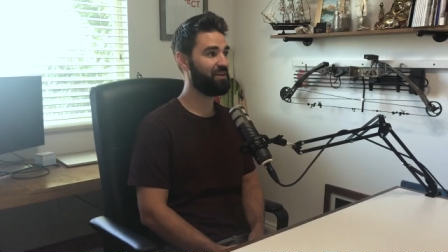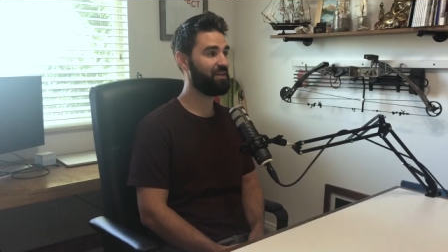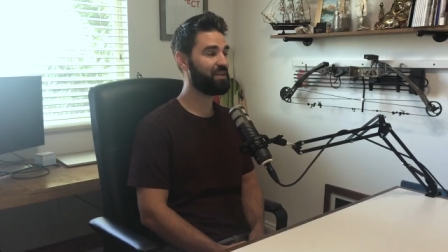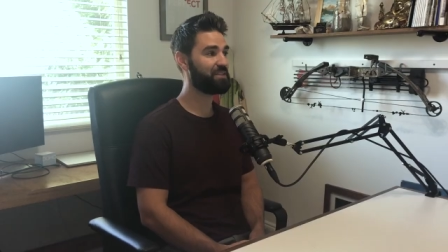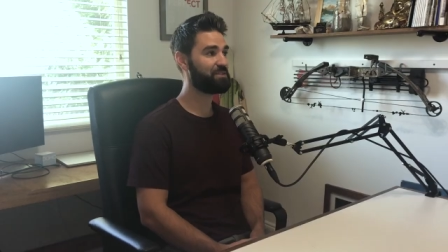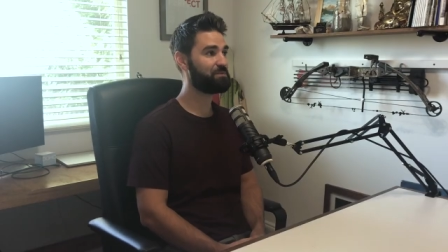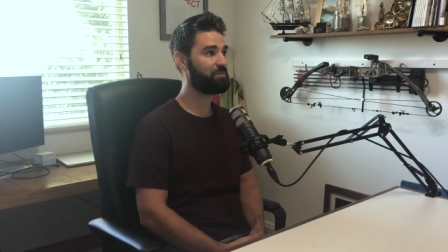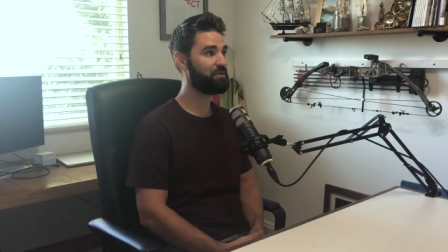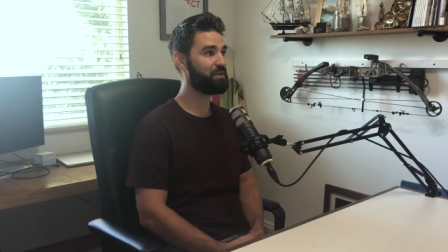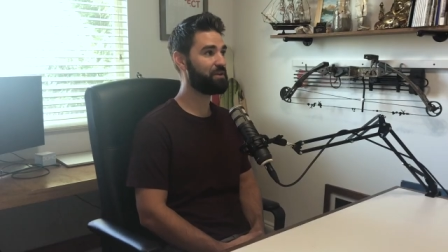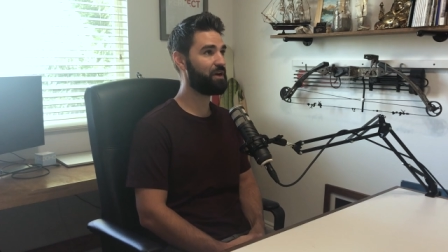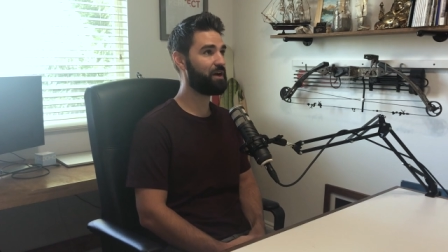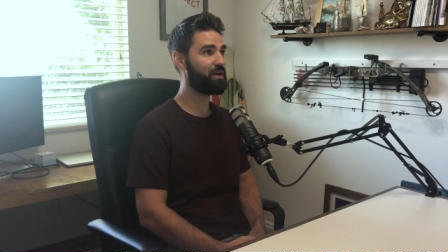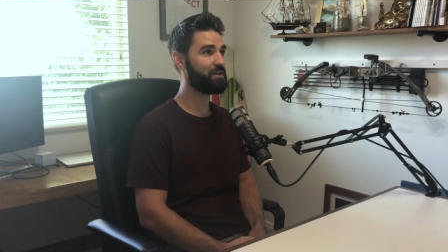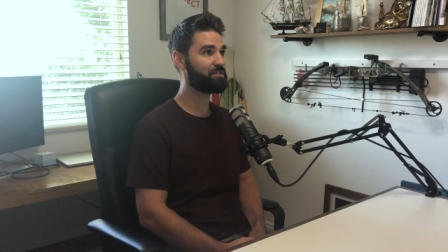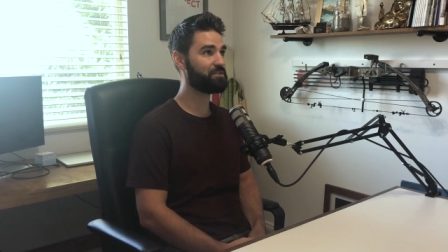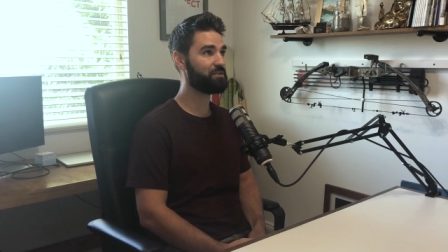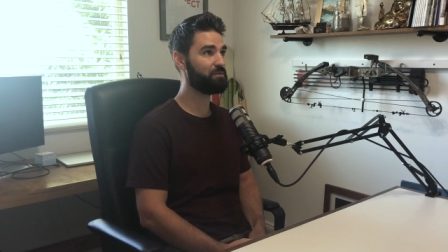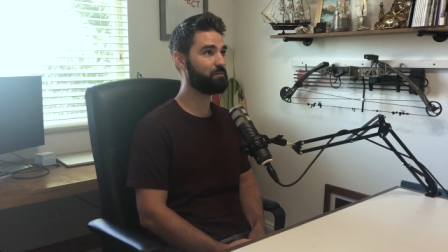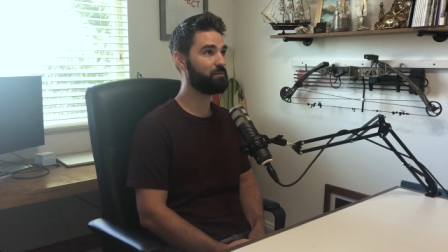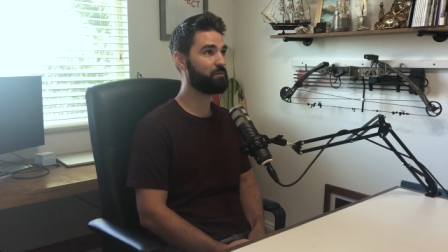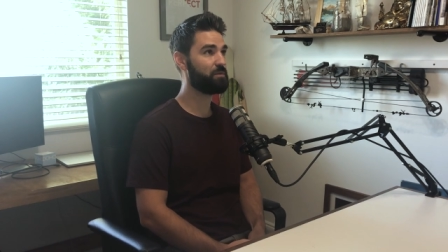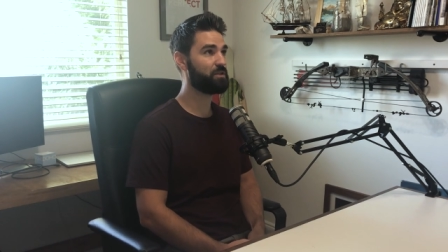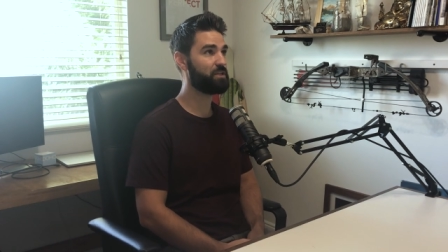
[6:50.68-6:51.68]
No, that's pretty
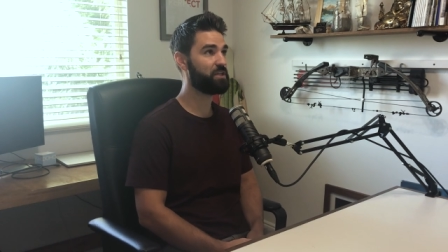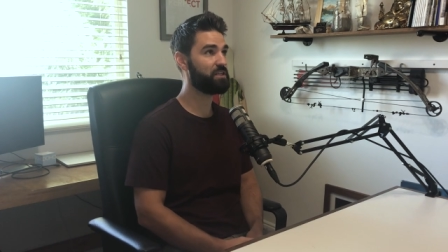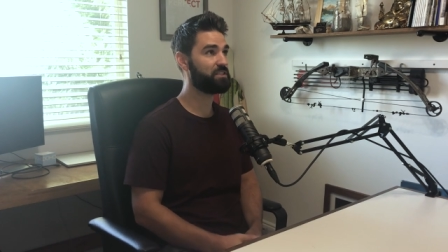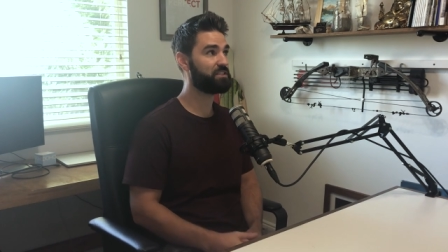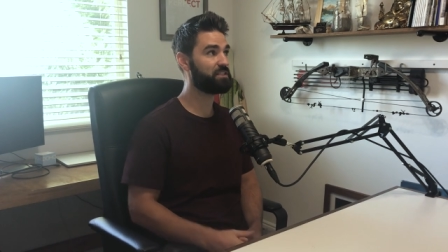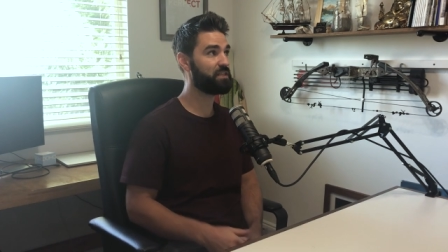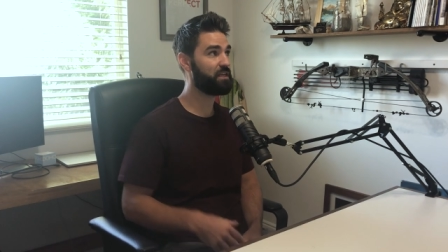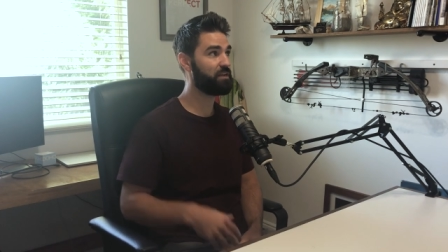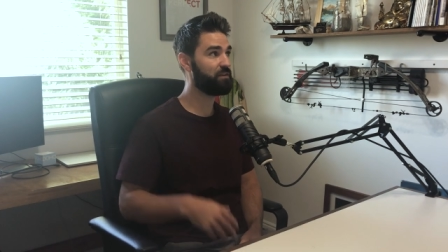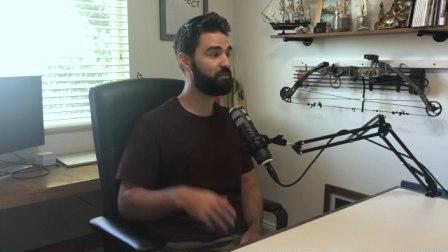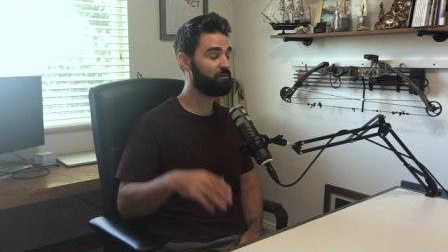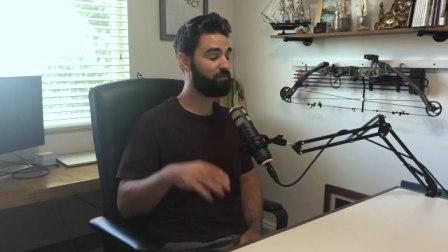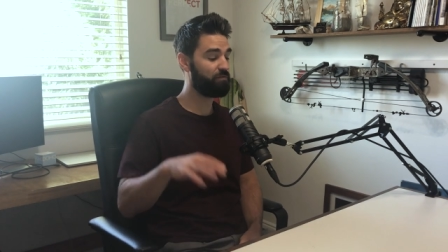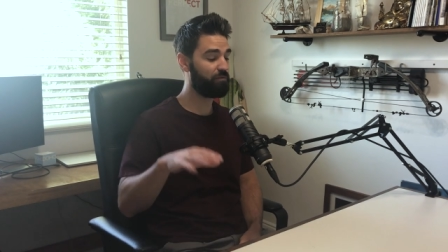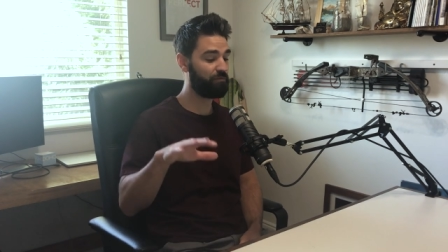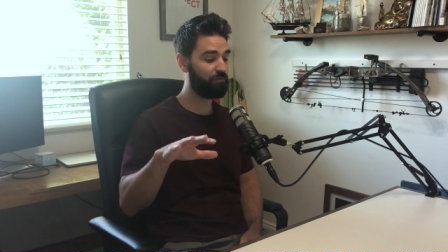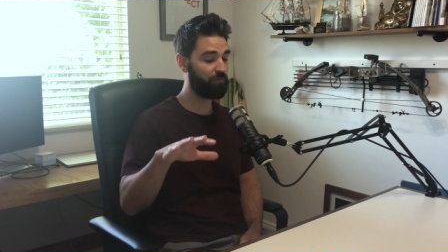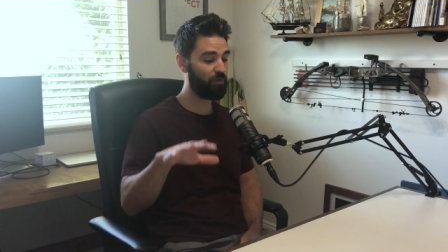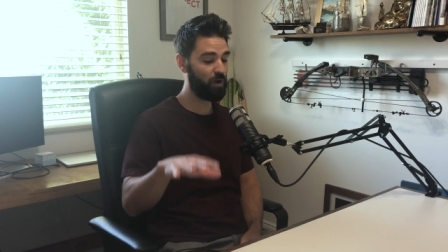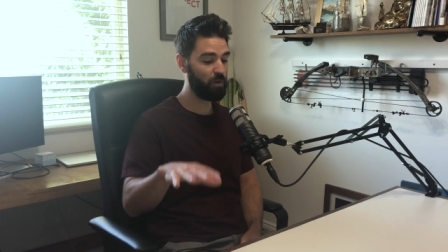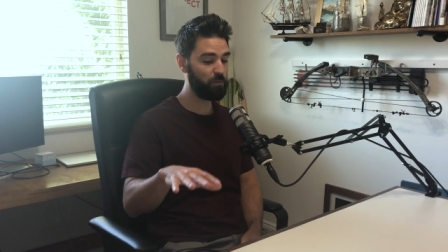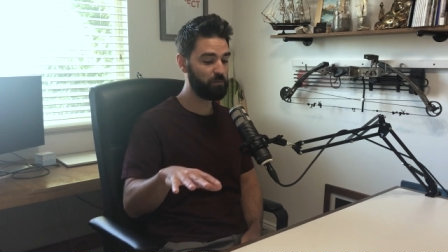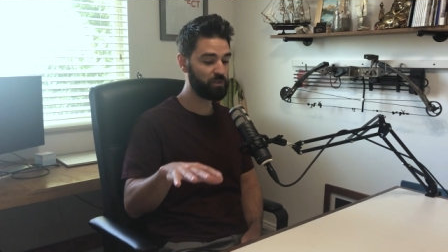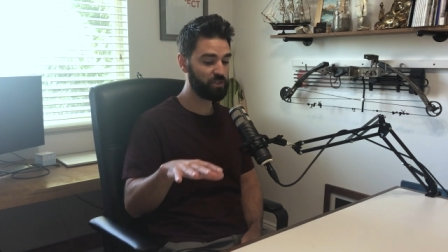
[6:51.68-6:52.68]
awesome. Is it
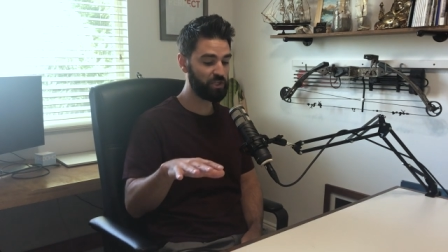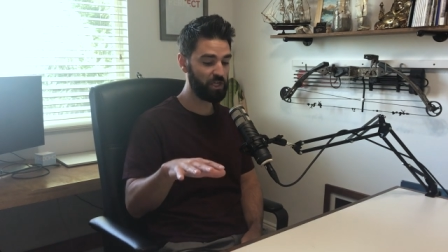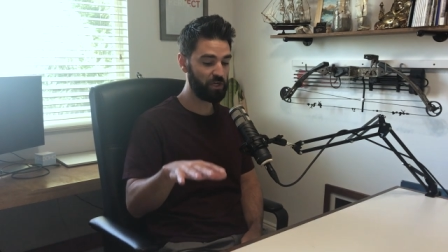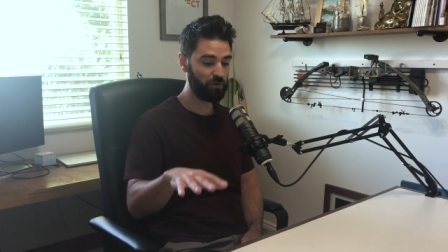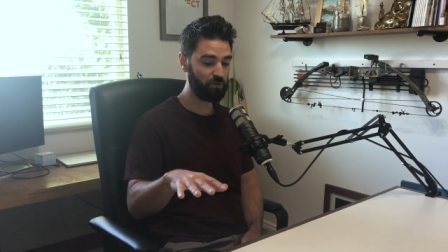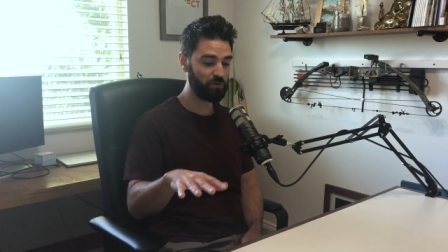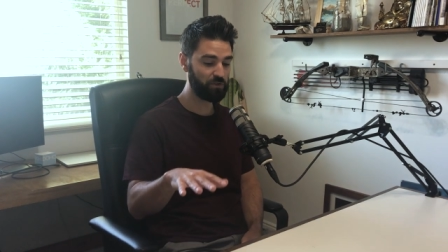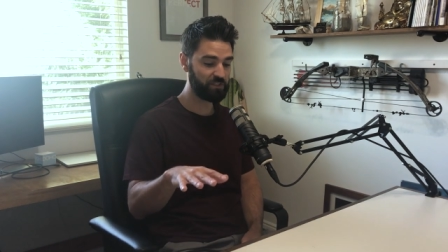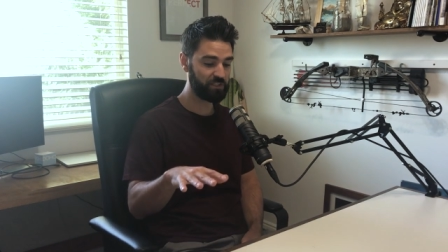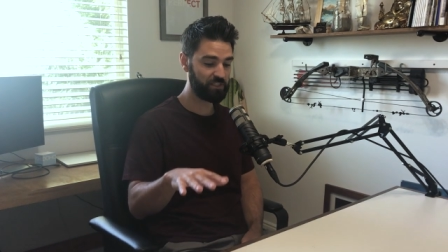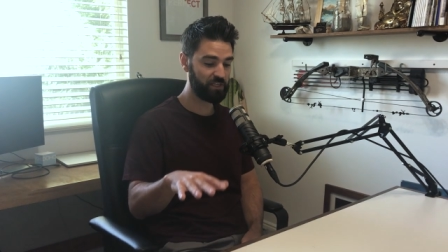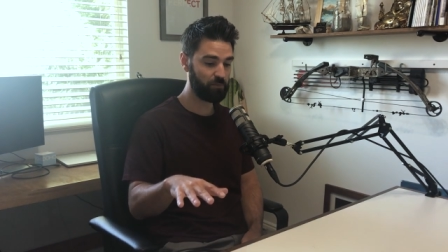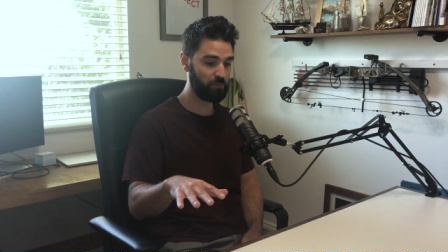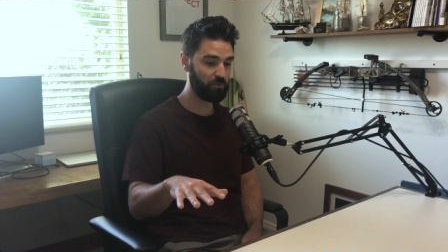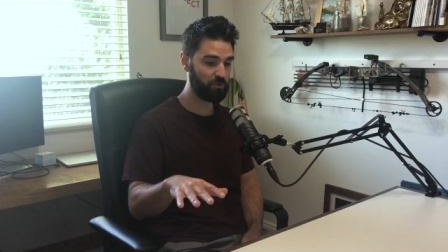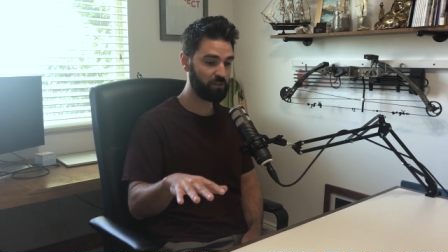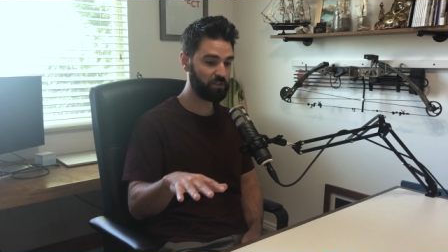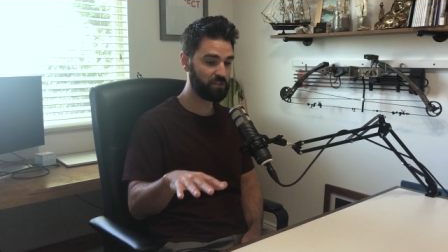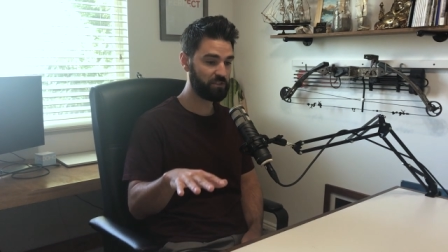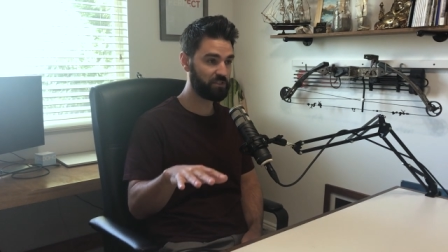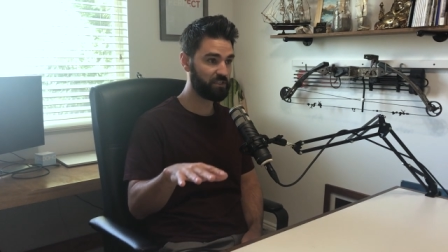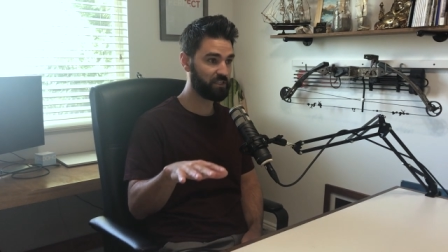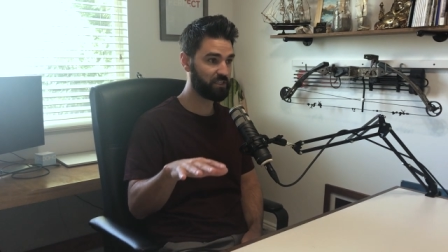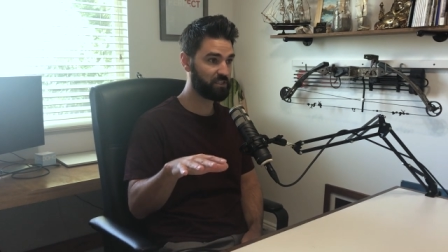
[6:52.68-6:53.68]
from General
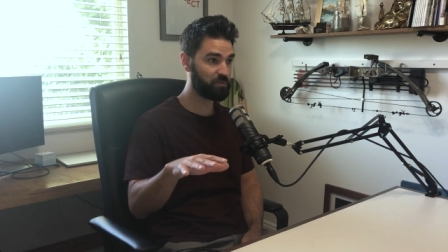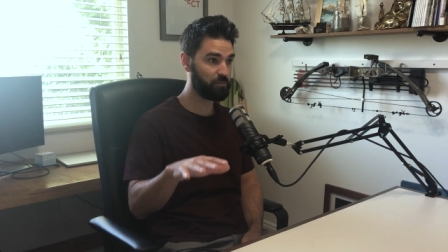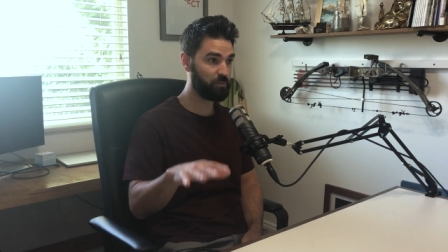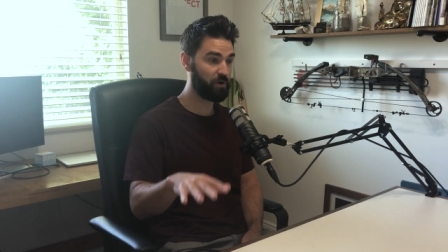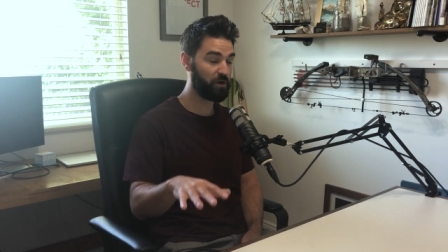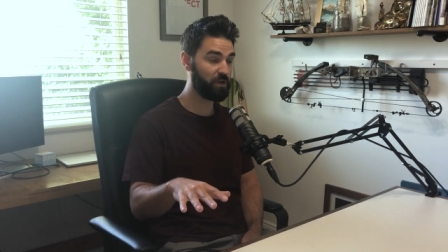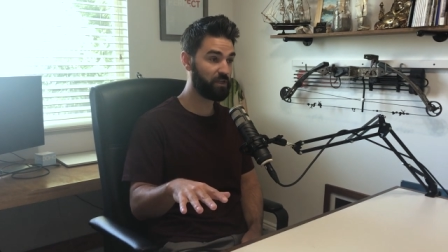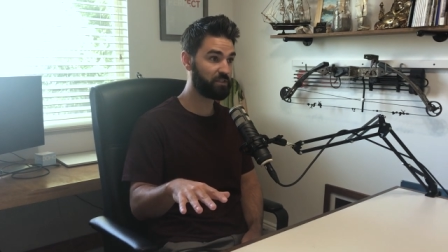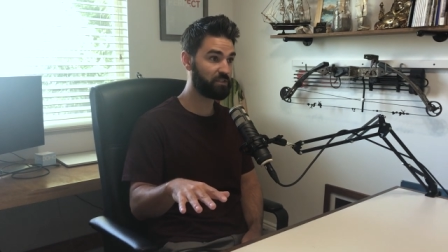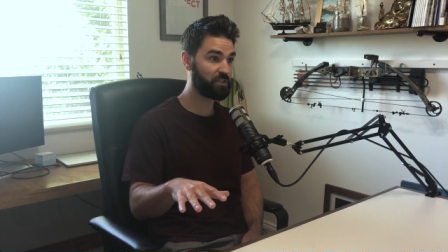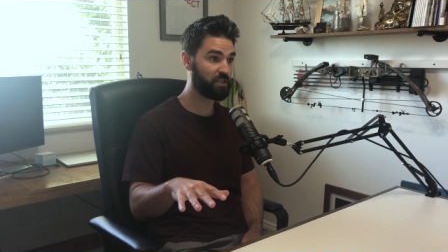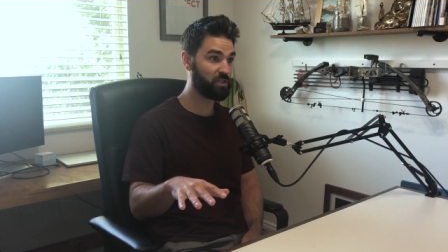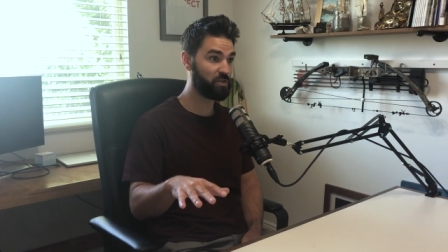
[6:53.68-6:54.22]
Assembly's experience